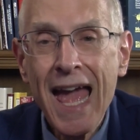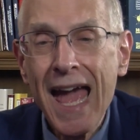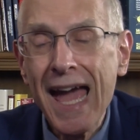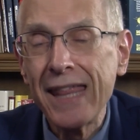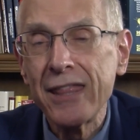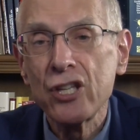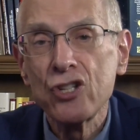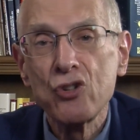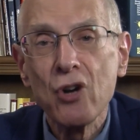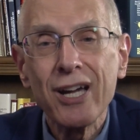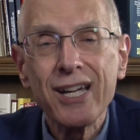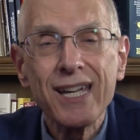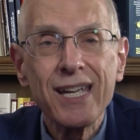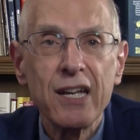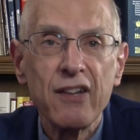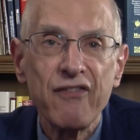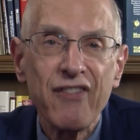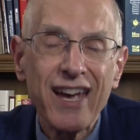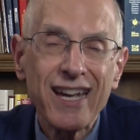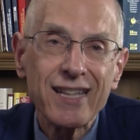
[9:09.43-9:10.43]
And the drug
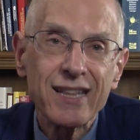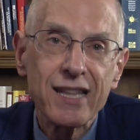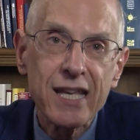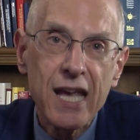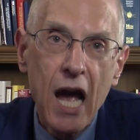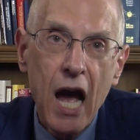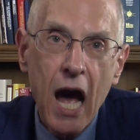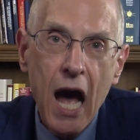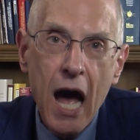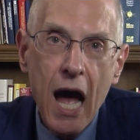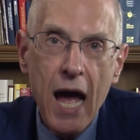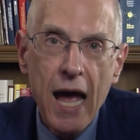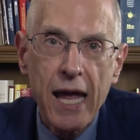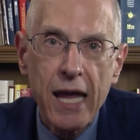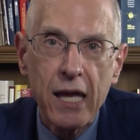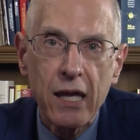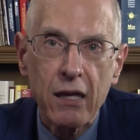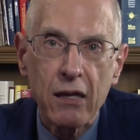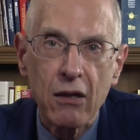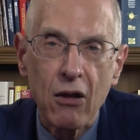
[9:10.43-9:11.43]
can affect the
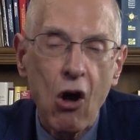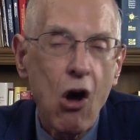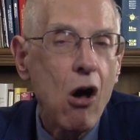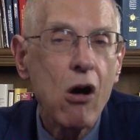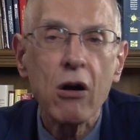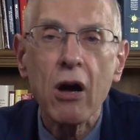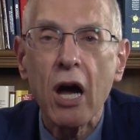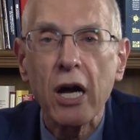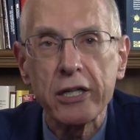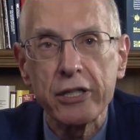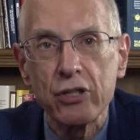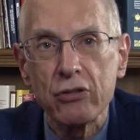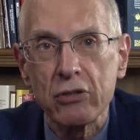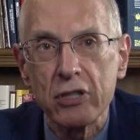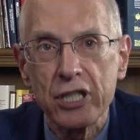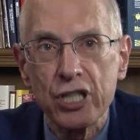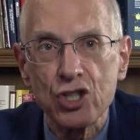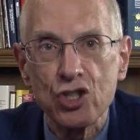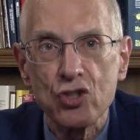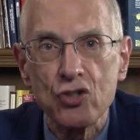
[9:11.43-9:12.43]
eye. All ocular
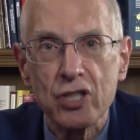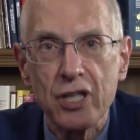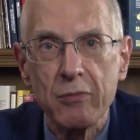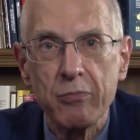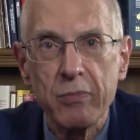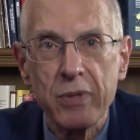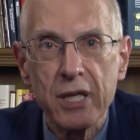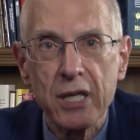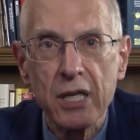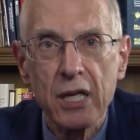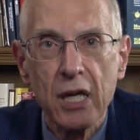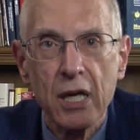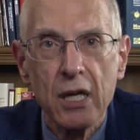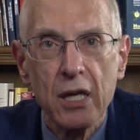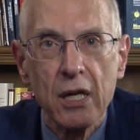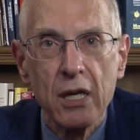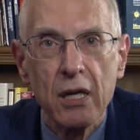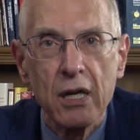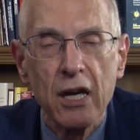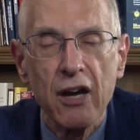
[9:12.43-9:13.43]
tissues can be
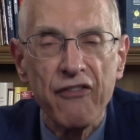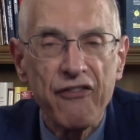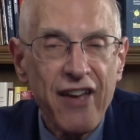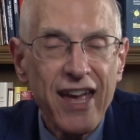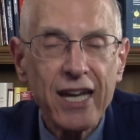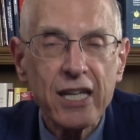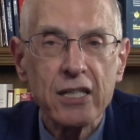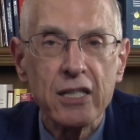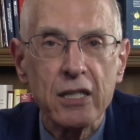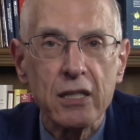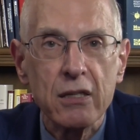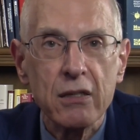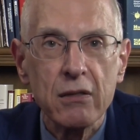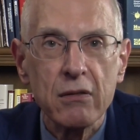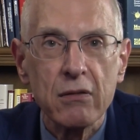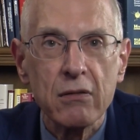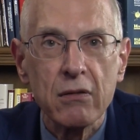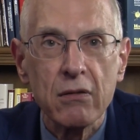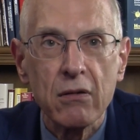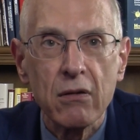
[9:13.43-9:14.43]
affected,
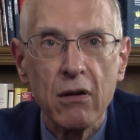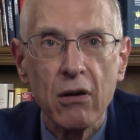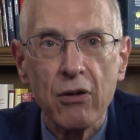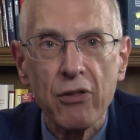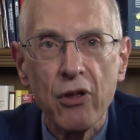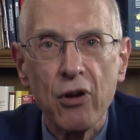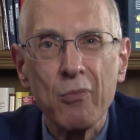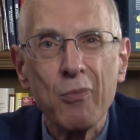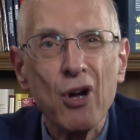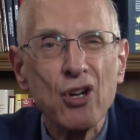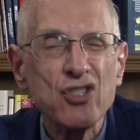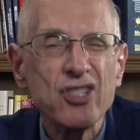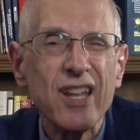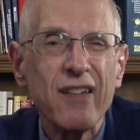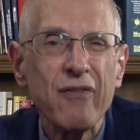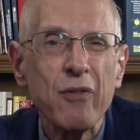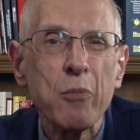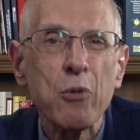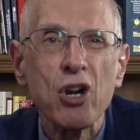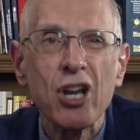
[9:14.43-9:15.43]
although most
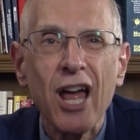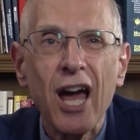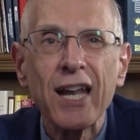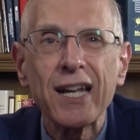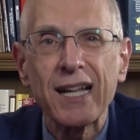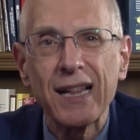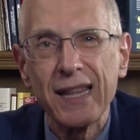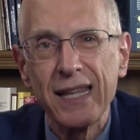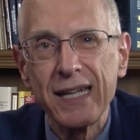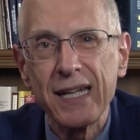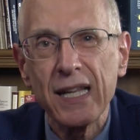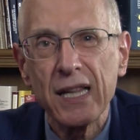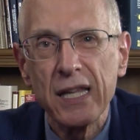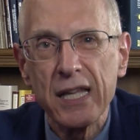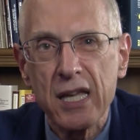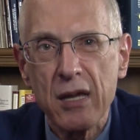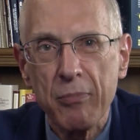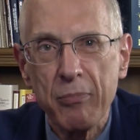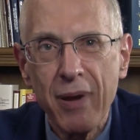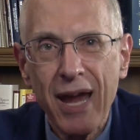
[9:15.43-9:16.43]
of them are not
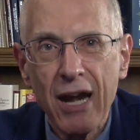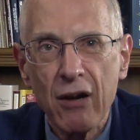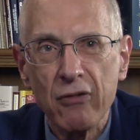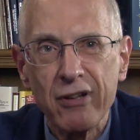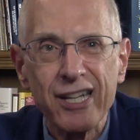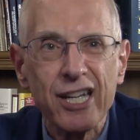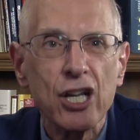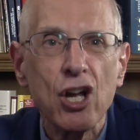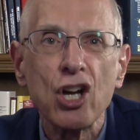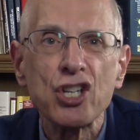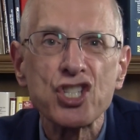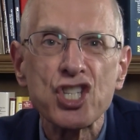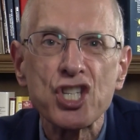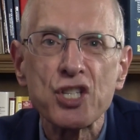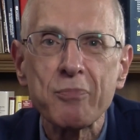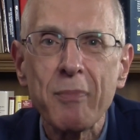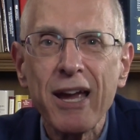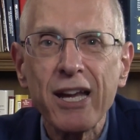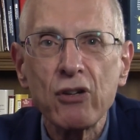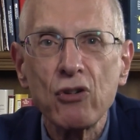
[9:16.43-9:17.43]
clinically apparent. It causes
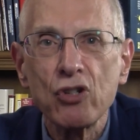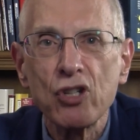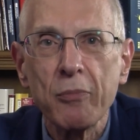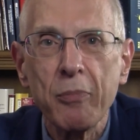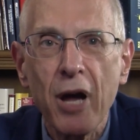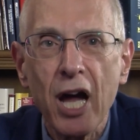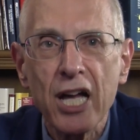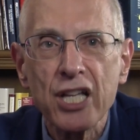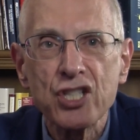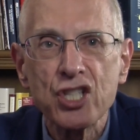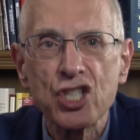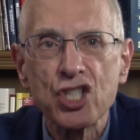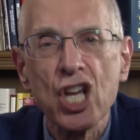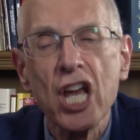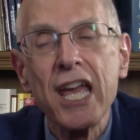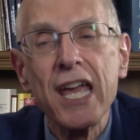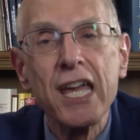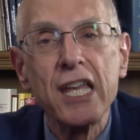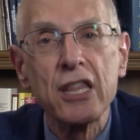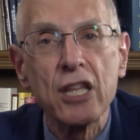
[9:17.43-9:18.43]
microdeposits
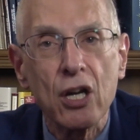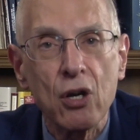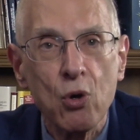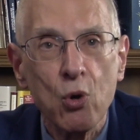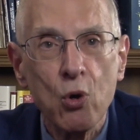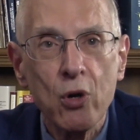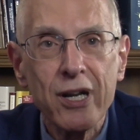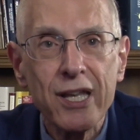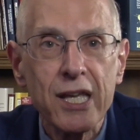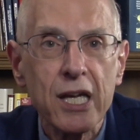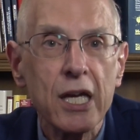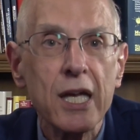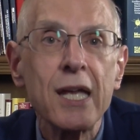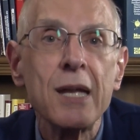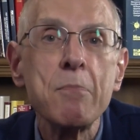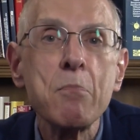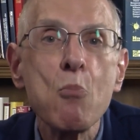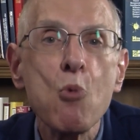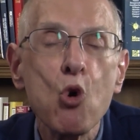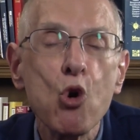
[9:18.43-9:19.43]
in the cornea
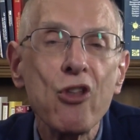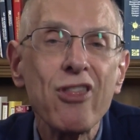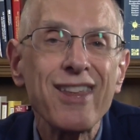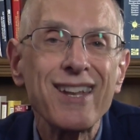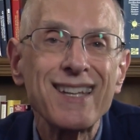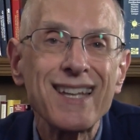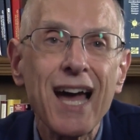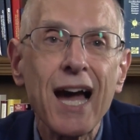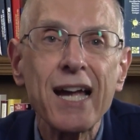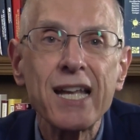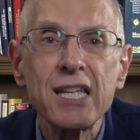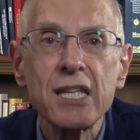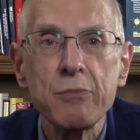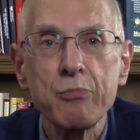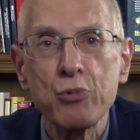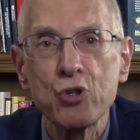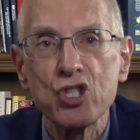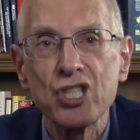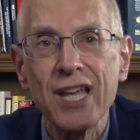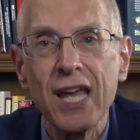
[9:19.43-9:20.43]
in more than ninety
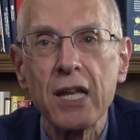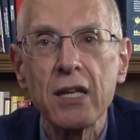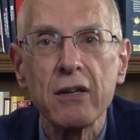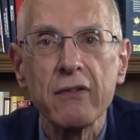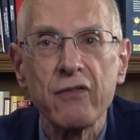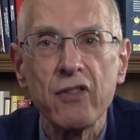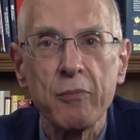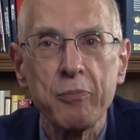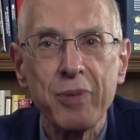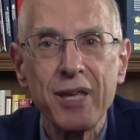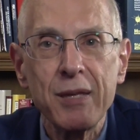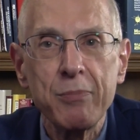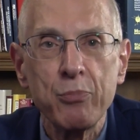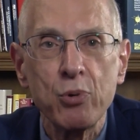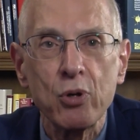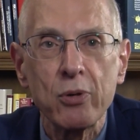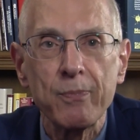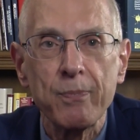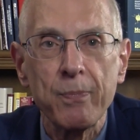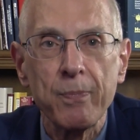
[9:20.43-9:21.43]
percent of the
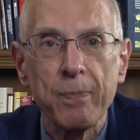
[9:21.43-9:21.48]
people.